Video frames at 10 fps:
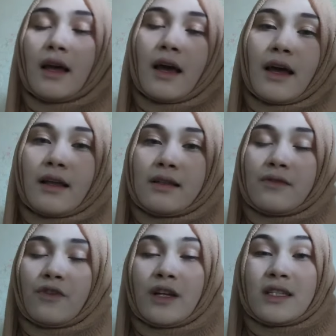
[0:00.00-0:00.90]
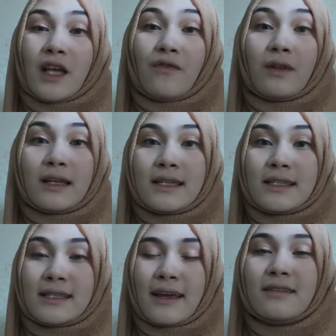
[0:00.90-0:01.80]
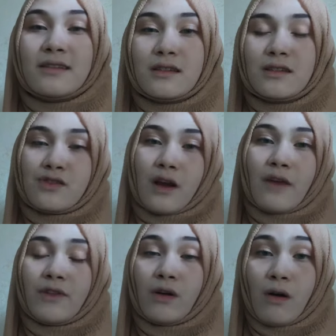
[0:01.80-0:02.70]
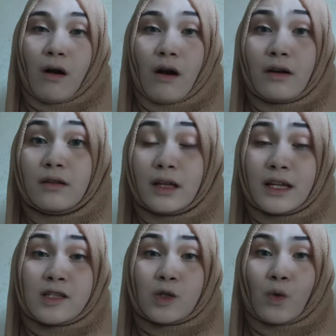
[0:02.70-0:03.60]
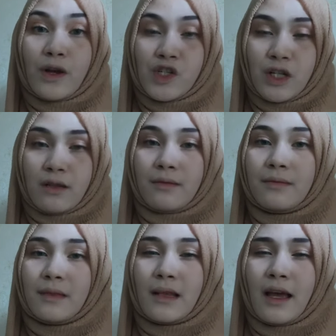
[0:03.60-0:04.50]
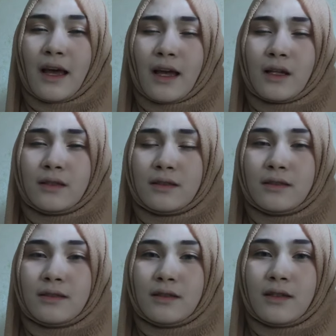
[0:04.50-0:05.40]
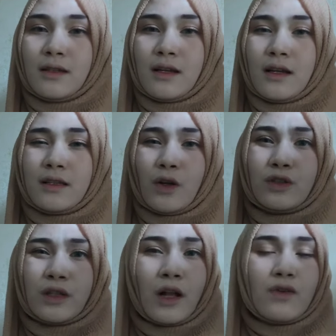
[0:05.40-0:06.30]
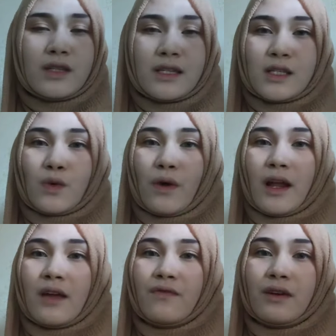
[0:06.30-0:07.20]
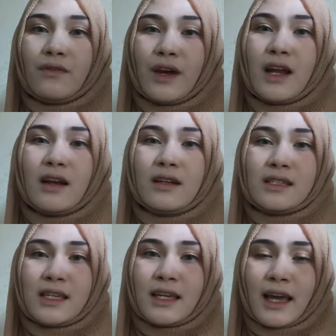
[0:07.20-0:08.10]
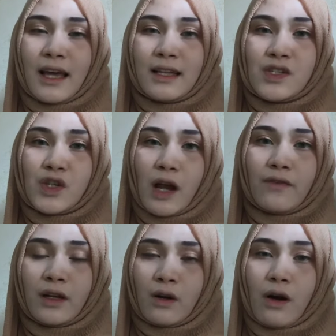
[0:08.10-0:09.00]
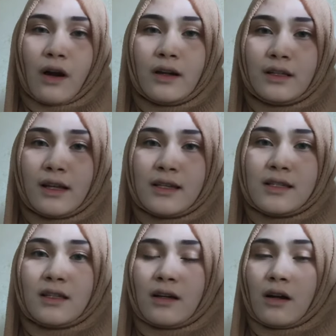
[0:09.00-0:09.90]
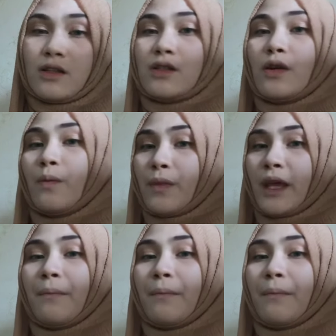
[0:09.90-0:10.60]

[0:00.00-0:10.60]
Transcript: And for the example is can she drive the car? It is question. And noun clause is whether she can drive the car doesn't concern me.